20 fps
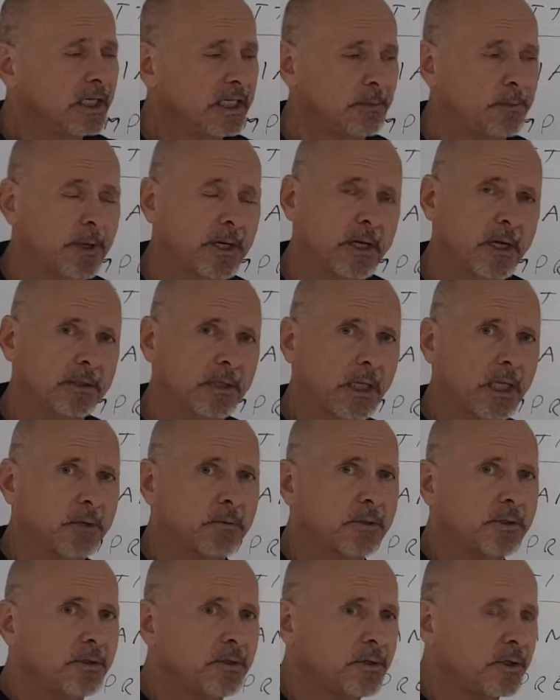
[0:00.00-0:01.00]
depending on the
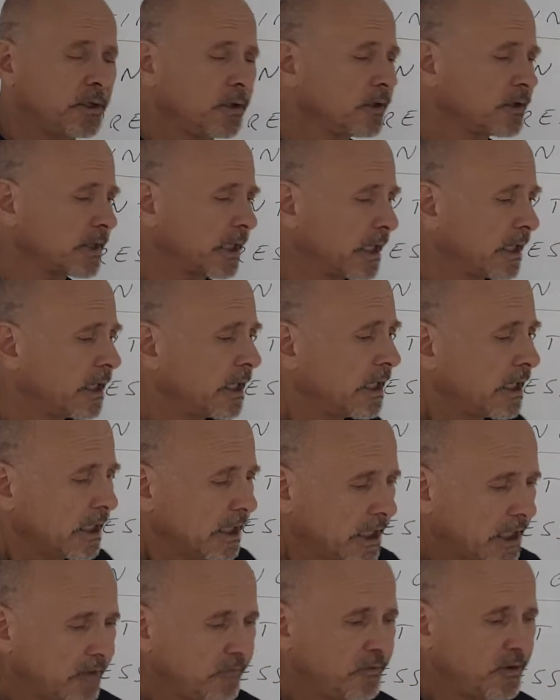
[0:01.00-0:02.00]
liquid you're using,
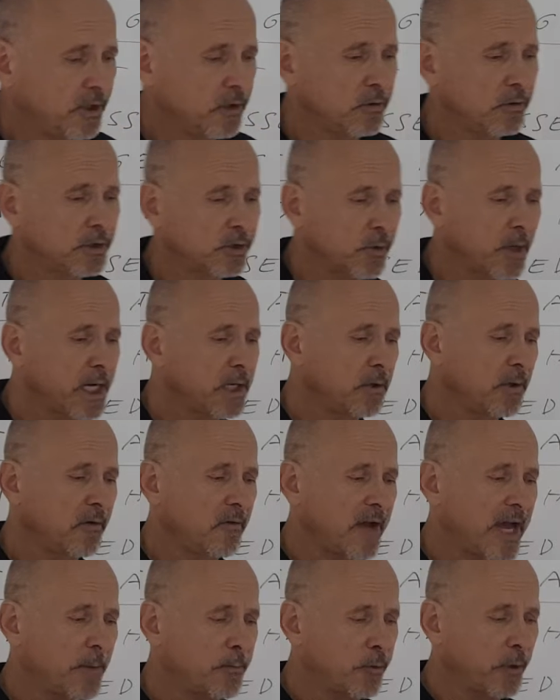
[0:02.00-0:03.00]
if you try to
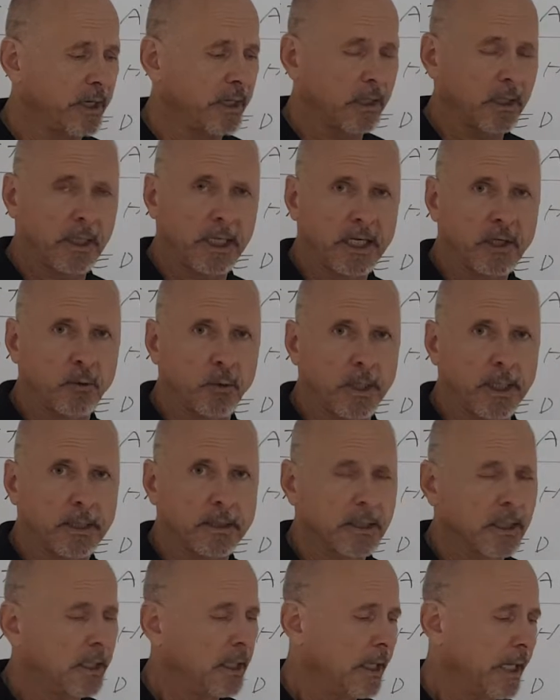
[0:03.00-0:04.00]
evaporate liquid
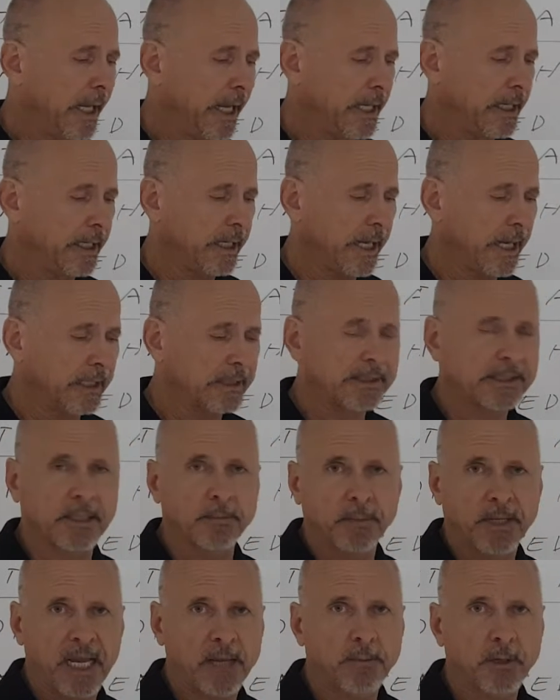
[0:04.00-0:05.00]
and it has
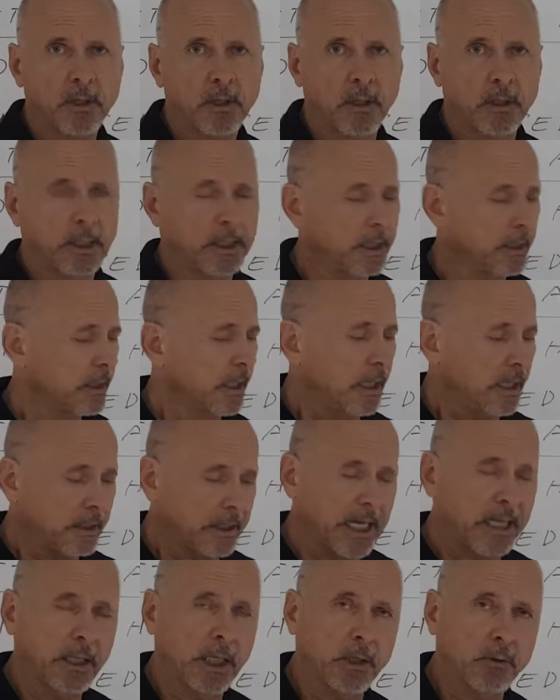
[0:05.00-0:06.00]
some chemical in it,
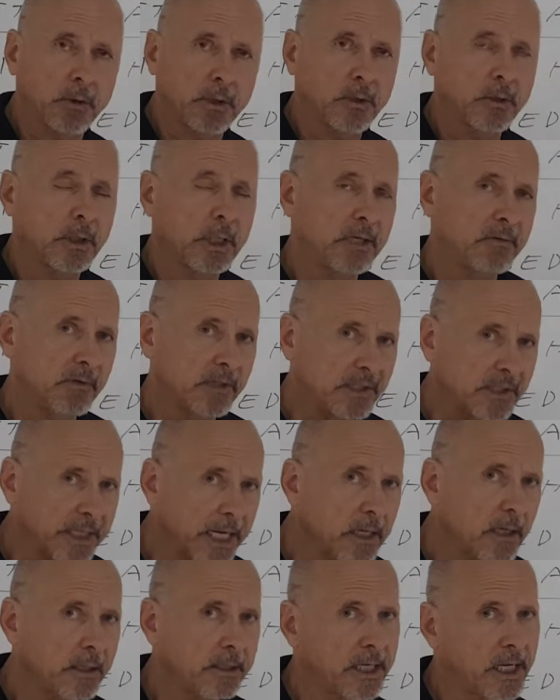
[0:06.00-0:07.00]
that liquid could leave a
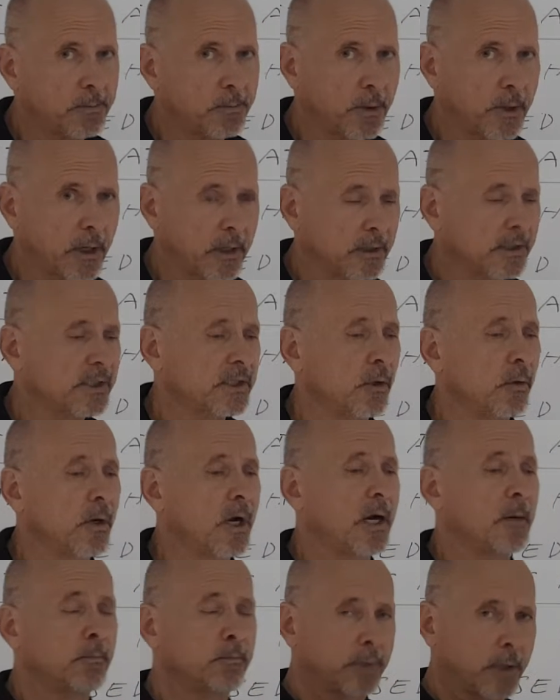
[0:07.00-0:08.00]
stain on that part. So
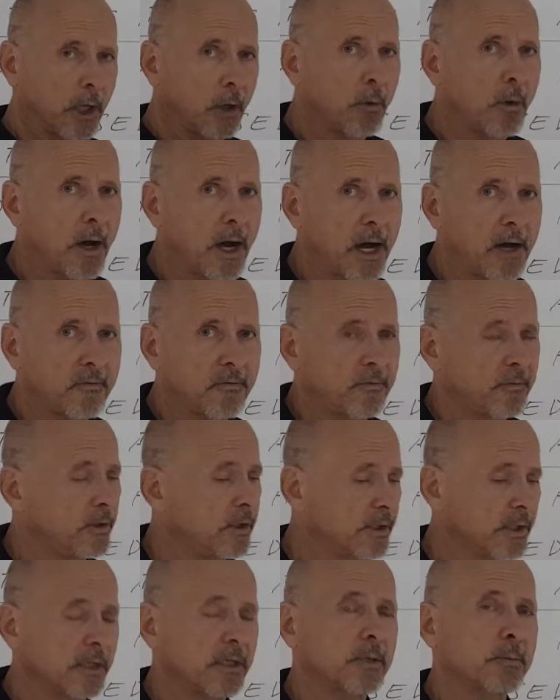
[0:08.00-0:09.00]
a blow-off
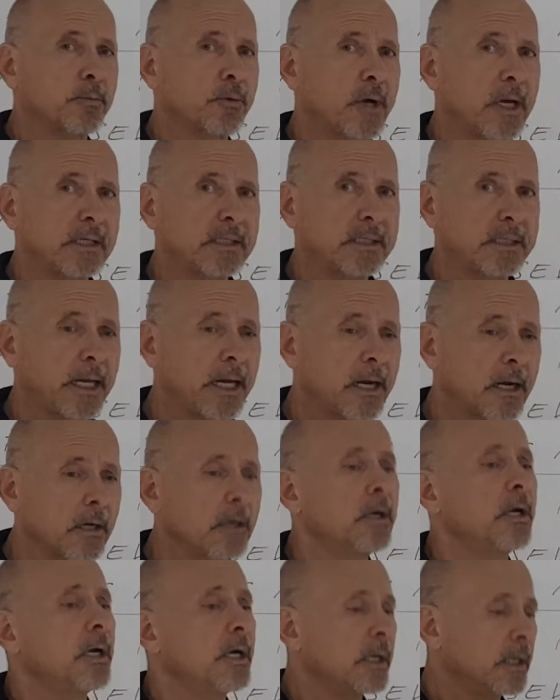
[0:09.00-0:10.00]
using compressed
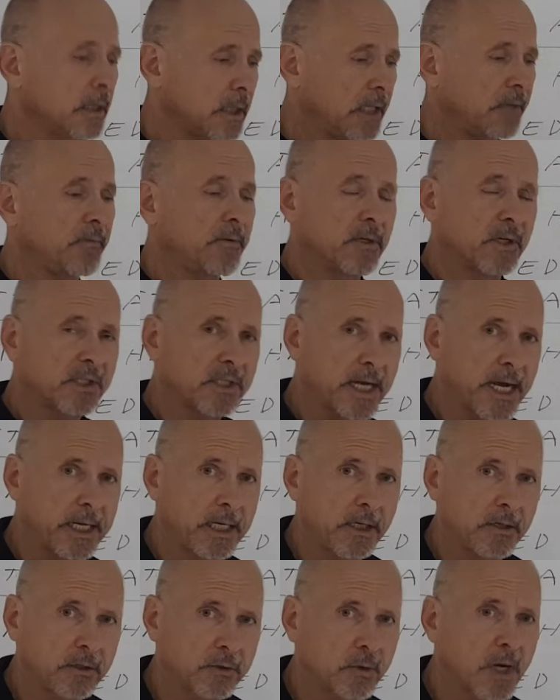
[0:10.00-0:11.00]
air, leaving the
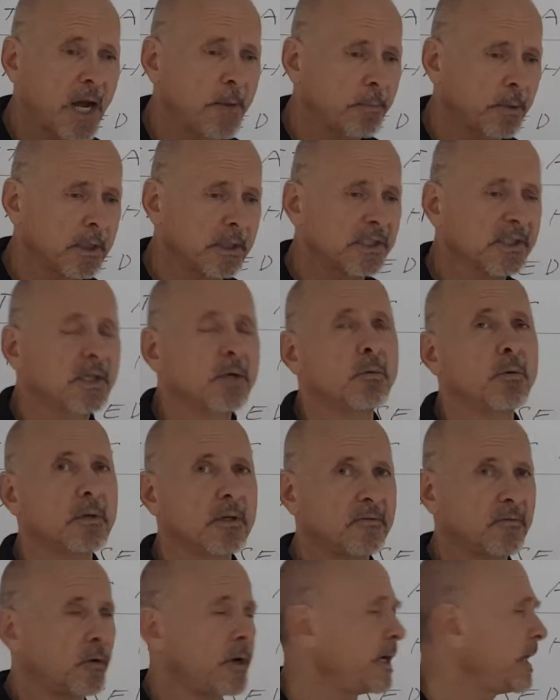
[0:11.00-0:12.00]
tinier droplets, will
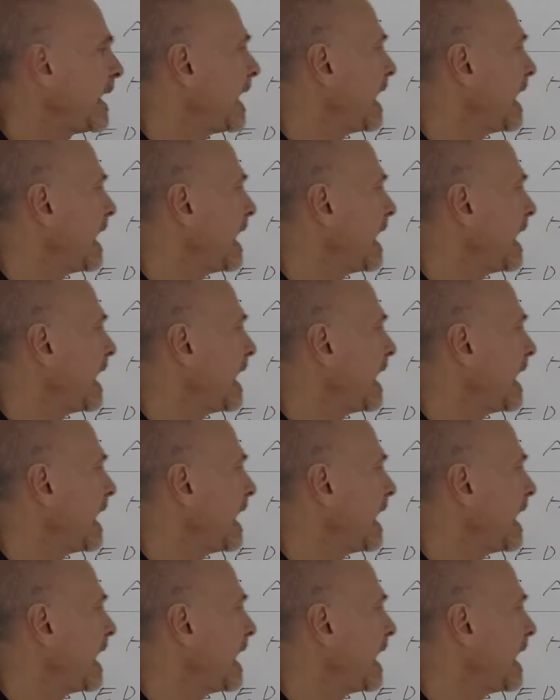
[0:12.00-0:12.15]
avoid